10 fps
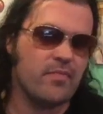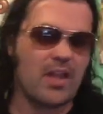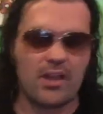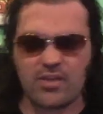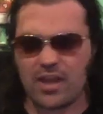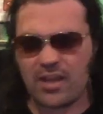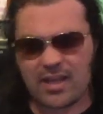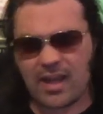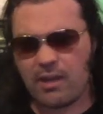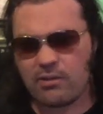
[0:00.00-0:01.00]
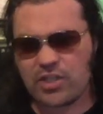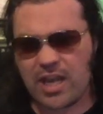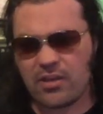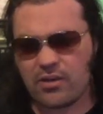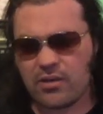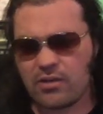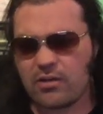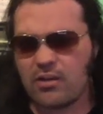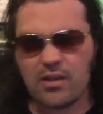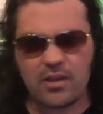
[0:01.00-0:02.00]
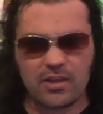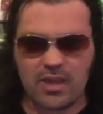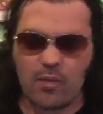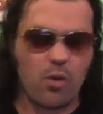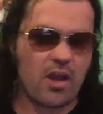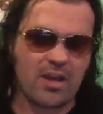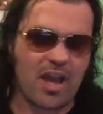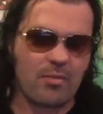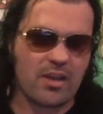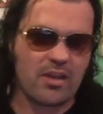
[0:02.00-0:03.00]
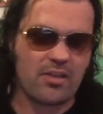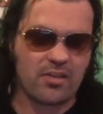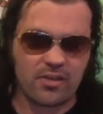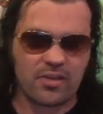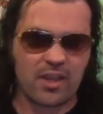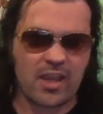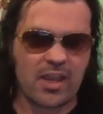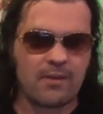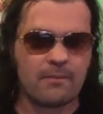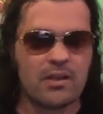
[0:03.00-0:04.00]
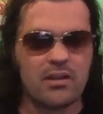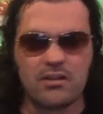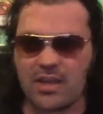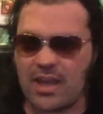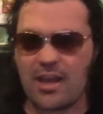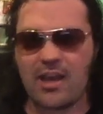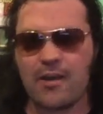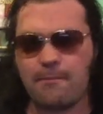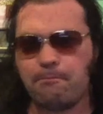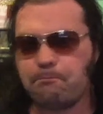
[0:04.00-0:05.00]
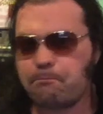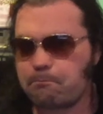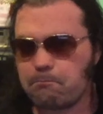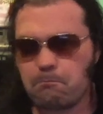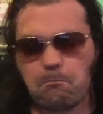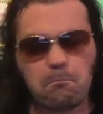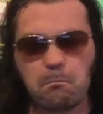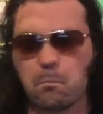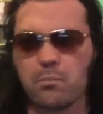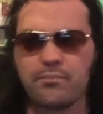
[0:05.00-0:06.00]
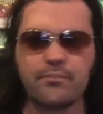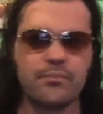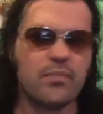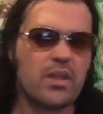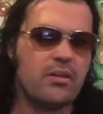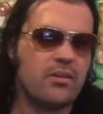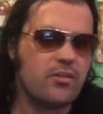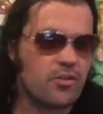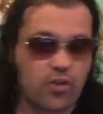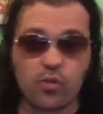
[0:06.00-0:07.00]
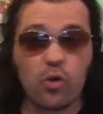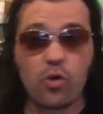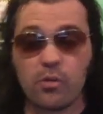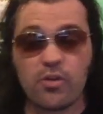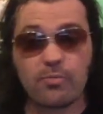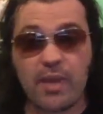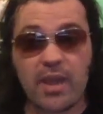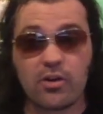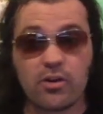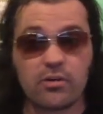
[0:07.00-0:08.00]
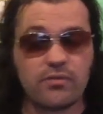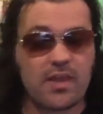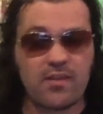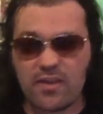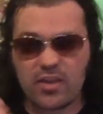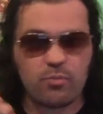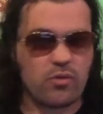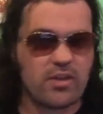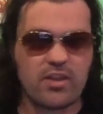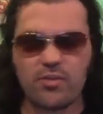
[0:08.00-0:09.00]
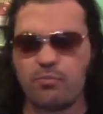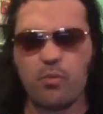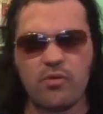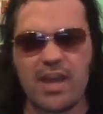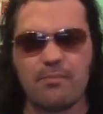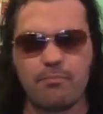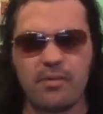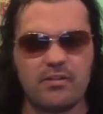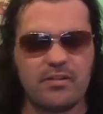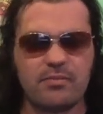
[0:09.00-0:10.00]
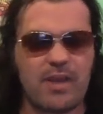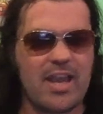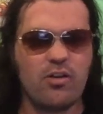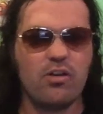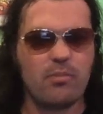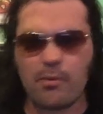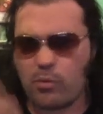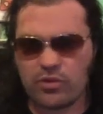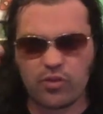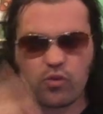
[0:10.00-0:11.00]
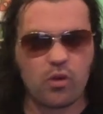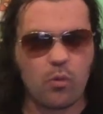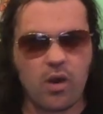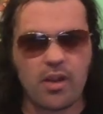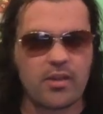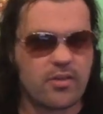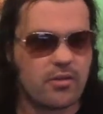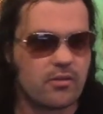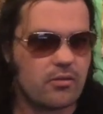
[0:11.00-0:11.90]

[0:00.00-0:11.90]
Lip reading: Like I said, I like Kyle Chandler, Ken Watanabe's scene. Yeah, the score was better than this movie. This movie had, I couldn't remember what the score was.